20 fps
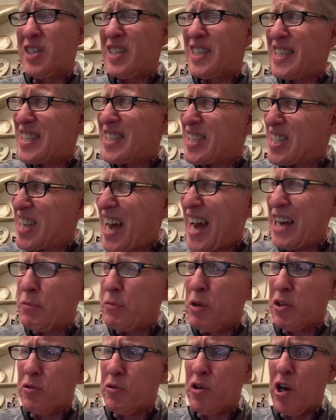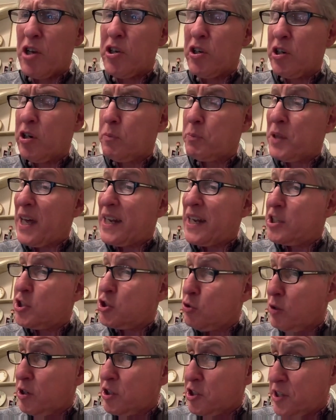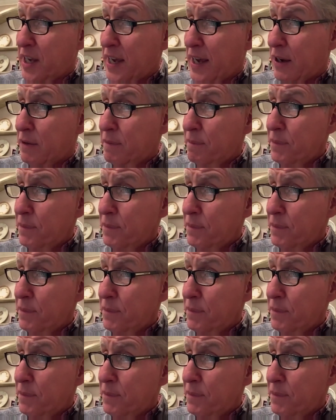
to decide whether or not you're going to apply to Georgetown.